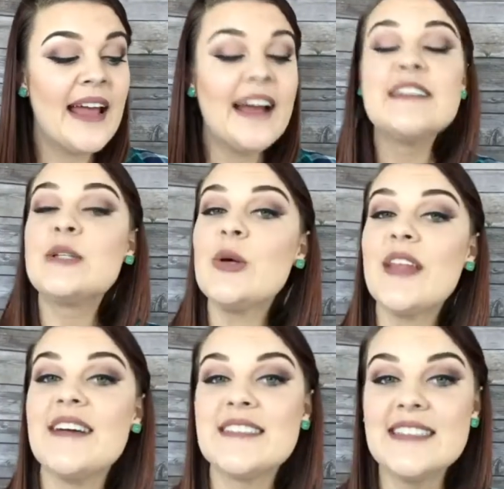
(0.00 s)
In
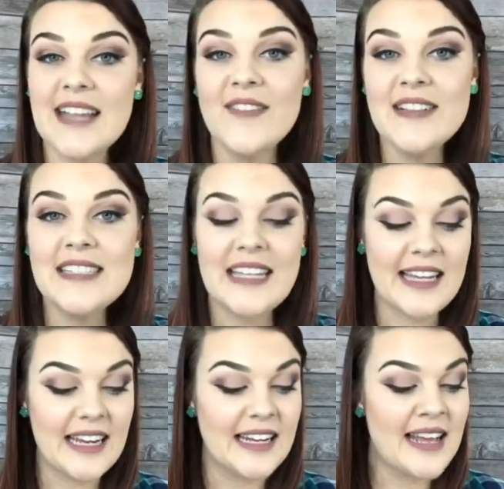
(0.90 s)

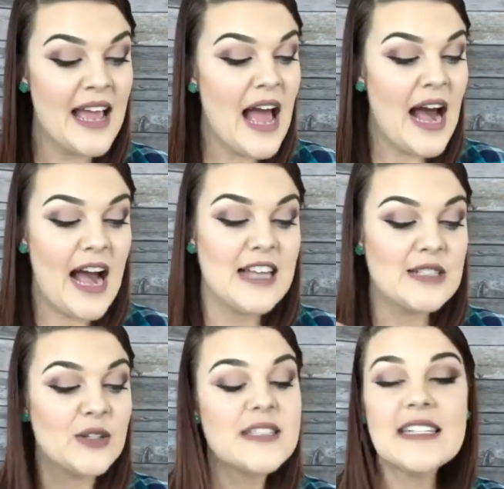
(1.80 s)
2017, I
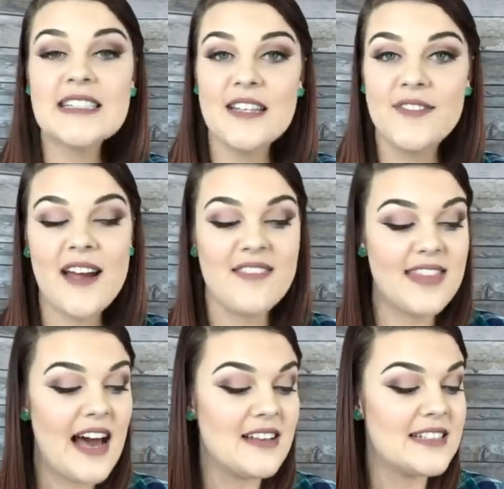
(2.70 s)
sold
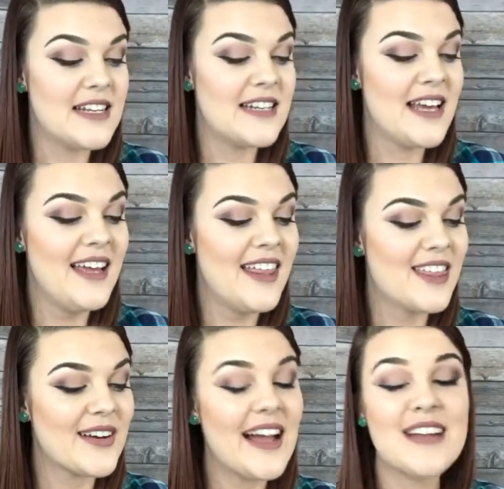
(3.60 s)

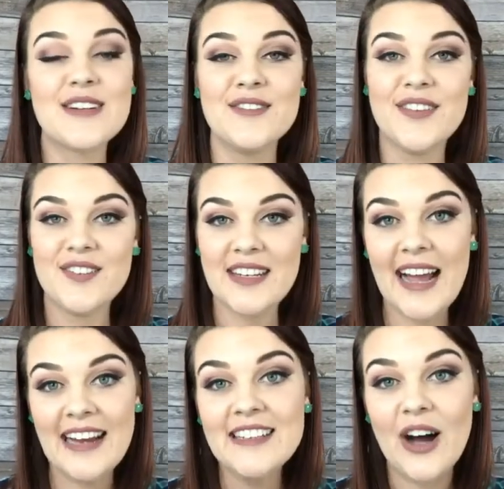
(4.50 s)

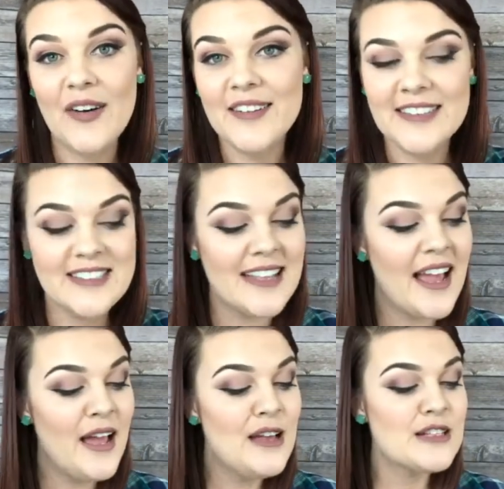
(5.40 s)
$65,359.
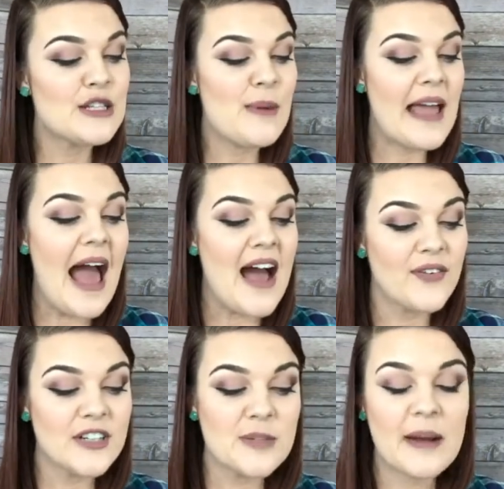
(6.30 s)
So my
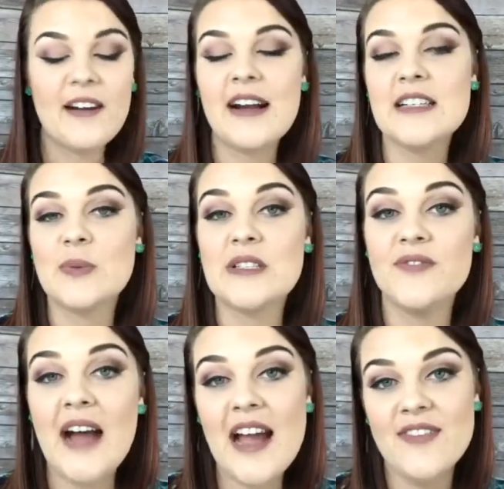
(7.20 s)
average PRS was
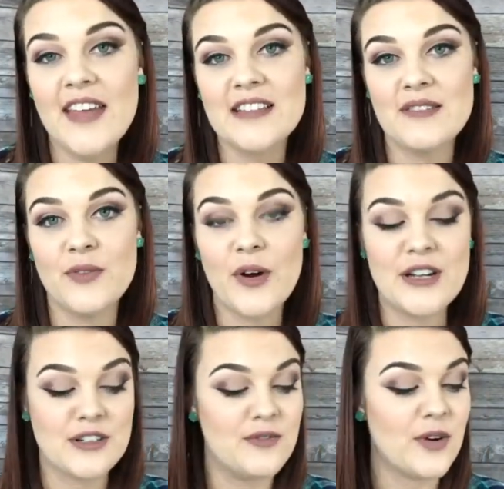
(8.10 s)

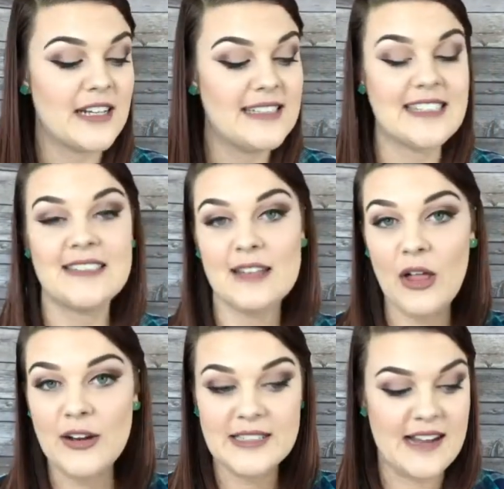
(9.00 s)

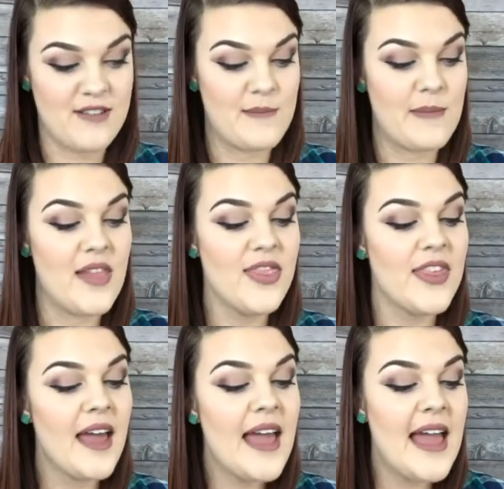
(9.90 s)
$5,446 every
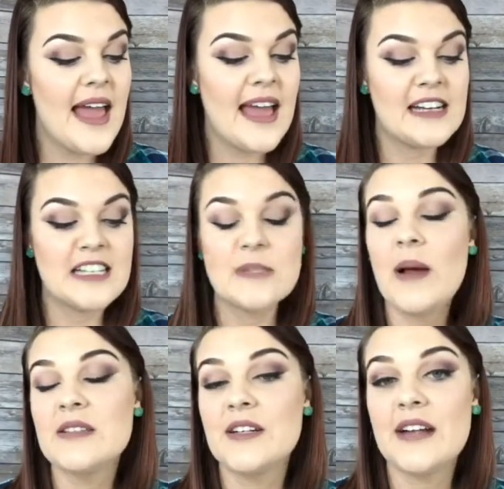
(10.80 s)
month, and I
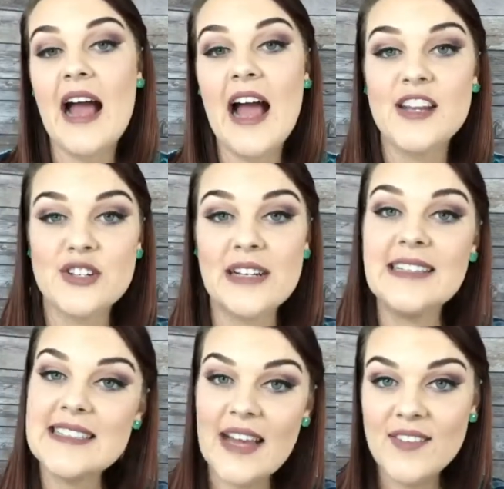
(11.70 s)
sponsored
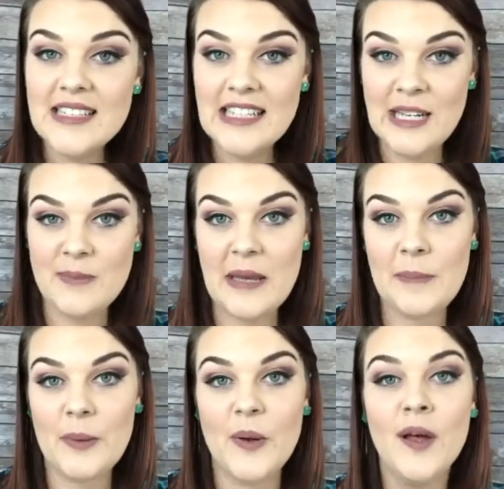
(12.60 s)
117
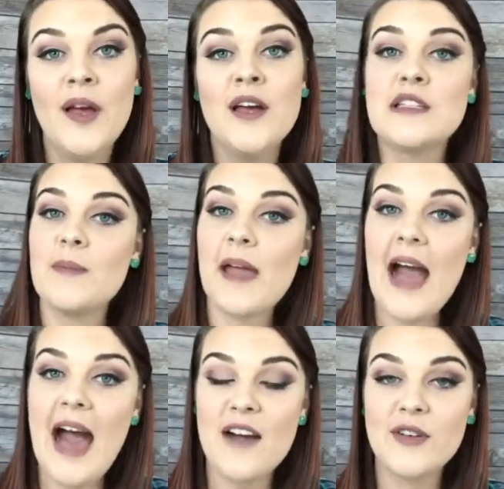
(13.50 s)
people, so my
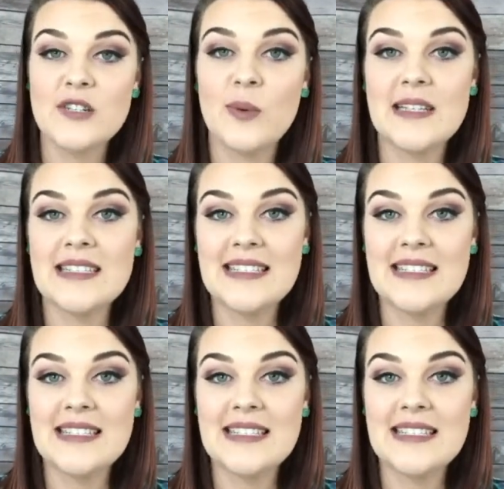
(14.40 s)
average was